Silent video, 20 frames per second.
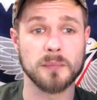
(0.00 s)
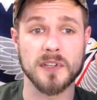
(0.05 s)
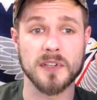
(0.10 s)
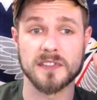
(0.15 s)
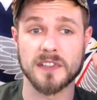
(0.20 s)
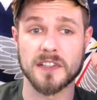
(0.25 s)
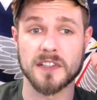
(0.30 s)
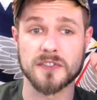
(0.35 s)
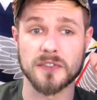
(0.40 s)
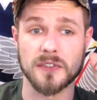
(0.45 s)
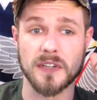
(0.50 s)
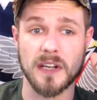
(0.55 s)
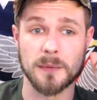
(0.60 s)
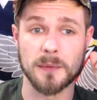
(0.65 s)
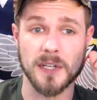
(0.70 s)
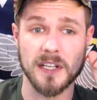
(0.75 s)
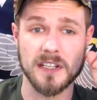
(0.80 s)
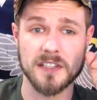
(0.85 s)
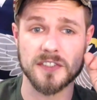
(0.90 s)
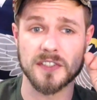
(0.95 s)
presidential
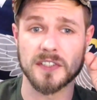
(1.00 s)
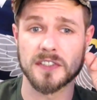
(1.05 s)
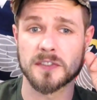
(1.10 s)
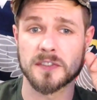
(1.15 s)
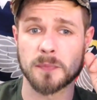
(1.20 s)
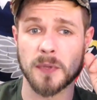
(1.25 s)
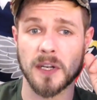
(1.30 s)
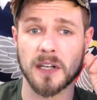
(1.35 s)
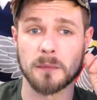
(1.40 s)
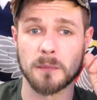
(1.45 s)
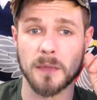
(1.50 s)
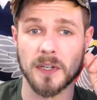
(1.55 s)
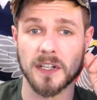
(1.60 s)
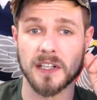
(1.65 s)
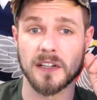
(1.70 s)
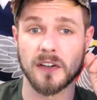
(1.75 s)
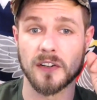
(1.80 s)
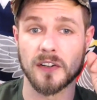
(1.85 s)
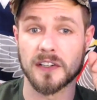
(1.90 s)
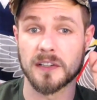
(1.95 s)
nomination is spending
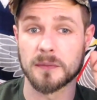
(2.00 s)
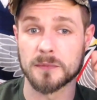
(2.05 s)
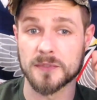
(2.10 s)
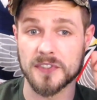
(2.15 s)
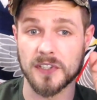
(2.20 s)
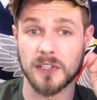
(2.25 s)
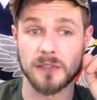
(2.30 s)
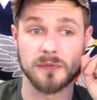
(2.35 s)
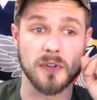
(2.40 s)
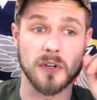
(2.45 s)
money on himself